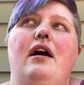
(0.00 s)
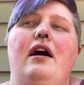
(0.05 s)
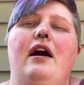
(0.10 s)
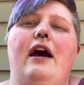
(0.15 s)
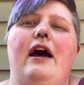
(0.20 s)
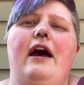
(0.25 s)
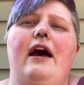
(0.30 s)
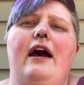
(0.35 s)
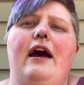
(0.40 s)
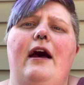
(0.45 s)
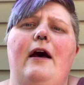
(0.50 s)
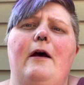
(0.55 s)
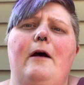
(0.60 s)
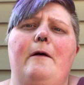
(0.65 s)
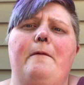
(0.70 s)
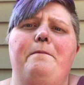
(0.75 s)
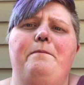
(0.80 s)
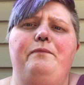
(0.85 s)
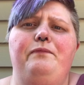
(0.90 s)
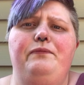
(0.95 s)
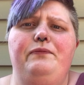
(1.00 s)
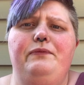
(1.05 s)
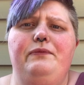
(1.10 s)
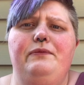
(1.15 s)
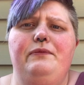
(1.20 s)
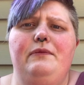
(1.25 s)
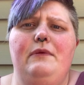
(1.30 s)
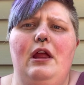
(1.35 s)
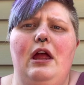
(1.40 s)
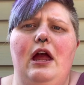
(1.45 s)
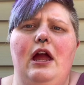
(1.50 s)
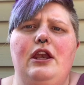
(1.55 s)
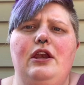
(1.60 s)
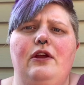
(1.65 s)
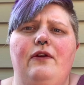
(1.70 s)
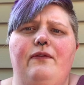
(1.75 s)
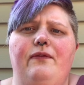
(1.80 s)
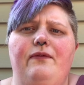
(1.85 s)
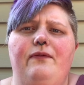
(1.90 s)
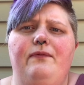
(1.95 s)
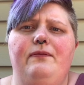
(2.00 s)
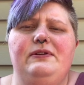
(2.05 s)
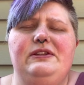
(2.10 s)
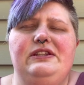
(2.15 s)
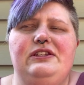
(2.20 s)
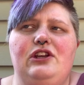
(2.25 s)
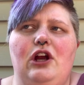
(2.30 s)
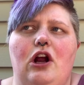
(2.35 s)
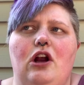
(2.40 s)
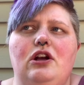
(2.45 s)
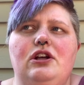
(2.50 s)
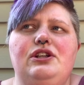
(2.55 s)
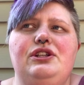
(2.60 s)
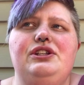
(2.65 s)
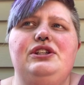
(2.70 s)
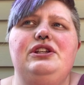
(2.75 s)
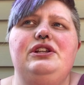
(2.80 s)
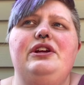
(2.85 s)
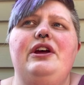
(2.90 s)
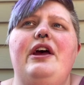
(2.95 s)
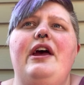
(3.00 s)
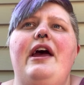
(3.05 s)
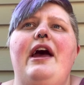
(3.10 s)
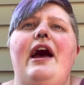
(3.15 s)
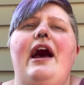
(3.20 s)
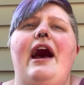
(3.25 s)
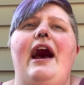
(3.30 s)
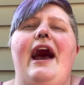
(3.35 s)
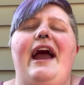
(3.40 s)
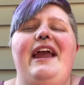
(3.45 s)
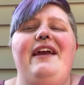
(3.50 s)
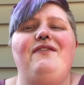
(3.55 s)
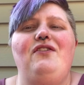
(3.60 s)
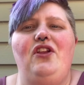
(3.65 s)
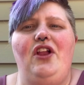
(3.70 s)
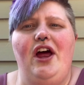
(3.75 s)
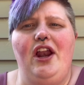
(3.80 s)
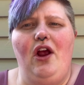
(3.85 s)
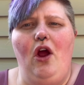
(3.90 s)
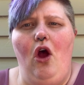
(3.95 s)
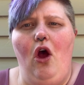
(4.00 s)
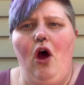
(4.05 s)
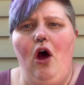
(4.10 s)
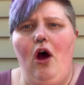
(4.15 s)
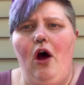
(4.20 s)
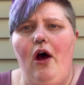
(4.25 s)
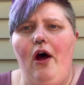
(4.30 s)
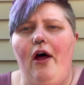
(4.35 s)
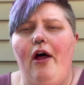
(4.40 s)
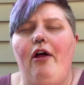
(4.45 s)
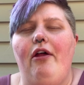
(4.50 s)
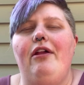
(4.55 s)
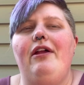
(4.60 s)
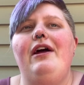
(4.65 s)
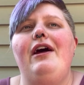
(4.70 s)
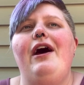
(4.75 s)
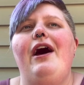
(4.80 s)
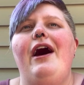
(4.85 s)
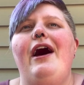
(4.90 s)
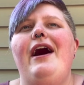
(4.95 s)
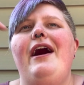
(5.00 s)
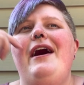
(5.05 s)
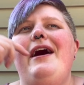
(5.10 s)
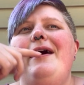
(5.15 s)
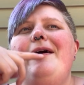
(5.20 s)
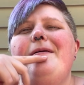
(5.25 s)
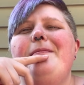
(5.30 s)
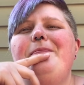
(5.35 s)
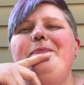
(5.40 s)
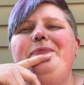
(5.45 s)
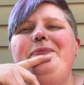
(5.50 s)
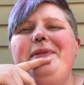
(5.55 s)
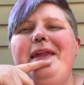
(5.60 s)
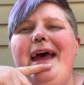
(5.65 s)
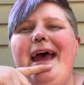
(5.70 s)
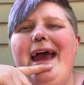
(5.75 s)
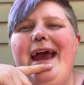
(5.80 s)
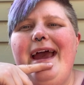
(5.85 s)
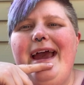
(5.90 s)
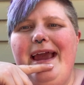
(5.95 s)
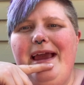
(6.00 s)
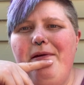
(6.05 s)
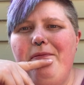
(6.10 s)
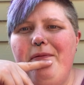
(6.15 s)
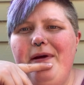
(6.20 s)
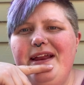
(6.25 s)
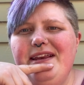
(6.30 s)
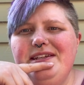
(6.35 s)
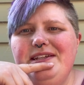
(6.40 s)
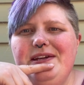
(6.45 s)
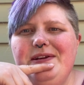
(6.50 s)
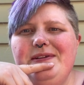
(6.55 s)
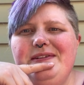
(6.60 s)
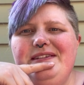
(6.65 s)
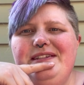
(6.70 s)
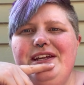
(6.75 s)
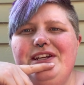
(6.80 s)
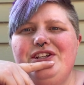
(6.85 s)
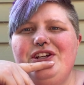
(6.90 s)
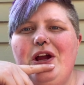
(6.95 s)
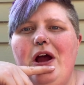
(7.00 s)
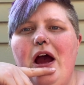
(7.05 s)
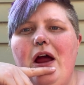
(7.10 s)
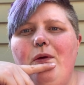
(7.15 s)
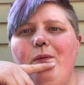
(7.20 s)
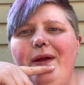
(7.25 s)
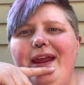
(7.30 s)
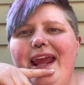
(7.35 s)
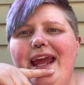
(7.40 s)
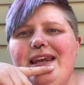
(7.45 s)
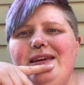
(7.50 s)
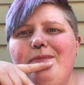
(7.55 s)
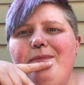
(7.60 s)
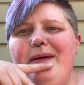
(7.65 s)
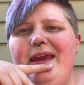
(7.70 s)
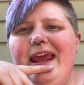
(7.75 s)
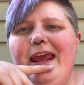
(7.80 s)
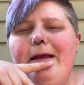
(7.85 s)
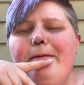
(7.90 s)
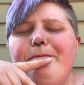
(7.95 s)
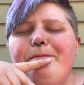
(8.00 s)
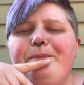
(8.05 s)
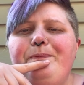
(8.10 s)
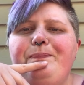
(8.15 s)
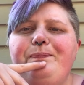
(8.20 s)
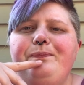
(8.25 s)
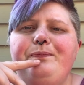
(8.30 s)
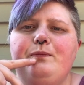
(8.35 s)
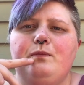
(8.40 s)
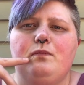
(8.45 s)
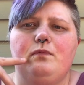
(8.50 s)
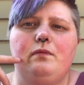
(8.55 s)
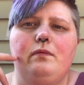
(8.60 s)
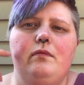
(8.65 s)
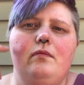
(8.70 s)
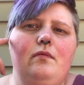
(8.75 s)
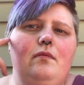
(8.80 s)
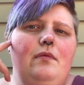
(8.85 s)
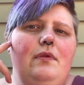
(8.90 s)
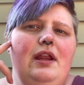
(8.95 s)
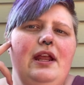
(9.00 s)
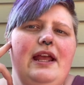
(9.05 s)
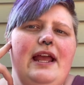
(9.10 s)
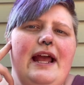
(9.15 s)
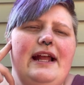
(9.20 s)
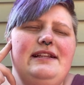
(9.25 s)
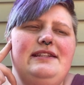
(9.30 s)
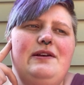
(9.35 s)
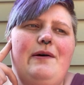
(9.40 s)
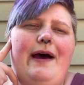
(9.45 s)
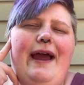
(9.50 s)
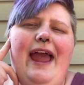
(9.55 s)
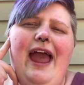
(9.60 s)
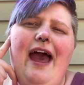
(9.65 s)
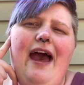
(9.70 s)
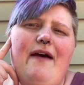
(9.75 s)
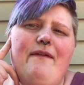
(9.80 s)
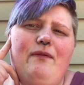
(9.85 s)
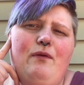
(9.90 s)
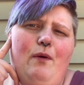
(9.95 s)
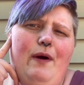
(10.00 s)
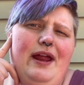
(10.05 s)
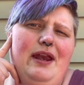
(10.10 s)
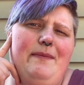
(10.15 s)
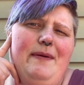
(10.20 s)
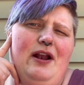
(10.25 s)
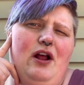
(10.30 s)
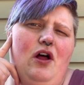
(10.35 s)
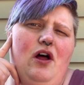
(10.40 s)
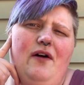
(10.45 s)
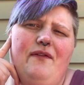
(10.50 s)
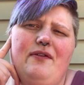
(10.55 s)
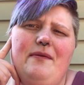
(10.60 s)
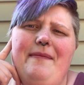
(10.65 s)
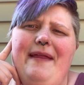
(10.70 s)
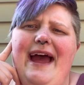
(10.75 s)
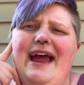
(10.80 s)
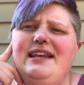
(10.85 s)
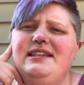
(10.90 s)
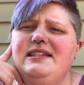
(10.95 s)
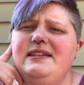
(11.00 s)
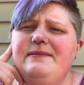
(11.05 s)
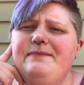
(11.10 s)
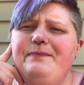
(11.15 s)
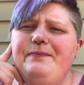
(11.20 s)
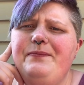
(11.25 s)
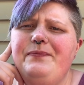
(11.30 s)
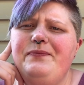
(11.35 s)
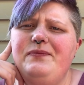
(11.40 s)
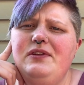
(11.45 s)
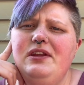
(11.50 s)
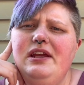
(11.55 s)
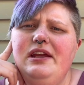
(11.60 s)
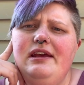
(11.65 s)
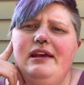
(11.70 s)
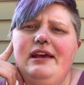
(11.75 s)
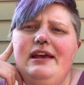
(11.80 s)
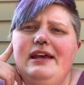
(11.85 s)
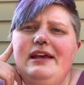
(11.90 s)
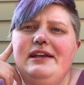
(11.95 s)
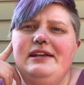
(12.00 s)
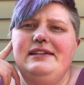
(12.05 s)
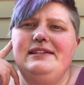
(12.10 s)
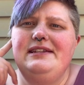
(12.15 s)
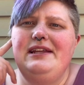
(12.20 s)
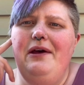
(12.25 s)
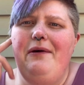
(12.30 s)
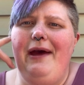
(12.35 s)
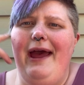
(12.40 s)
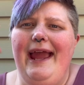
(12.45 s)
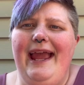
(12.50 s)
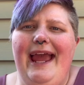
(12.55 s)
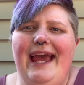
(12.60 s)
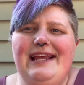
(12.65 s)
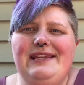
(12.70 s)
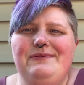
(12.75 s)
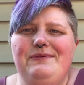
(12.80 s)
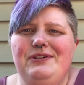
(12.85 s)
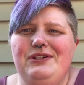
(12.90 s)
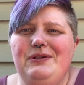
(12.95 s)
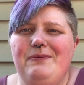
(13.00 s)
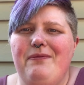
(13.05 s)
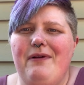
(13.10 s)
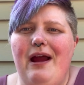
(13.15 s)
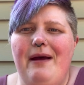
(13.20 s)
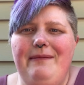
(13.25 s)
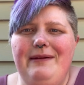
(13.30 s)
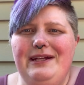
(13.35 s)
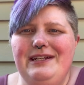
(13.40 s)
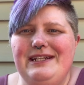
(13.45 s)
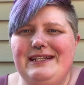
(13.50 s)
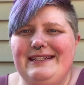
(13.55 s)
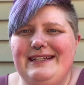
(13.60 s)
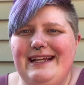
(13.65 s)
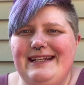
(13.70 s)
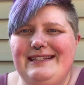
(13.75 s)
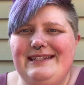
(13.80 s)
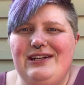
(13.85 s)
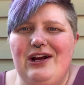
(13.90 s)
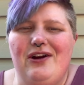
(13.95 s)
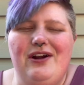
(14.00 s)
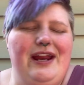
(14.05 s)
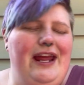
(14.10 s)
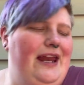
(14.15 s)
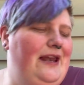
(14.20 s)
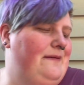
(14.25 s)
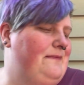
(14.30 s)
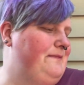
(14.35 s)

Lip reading: a new start. I have a lot of haul. I went to StitchCon Weekend B, and so I have quite a bit of haul from that. So I guess we should probably just get started.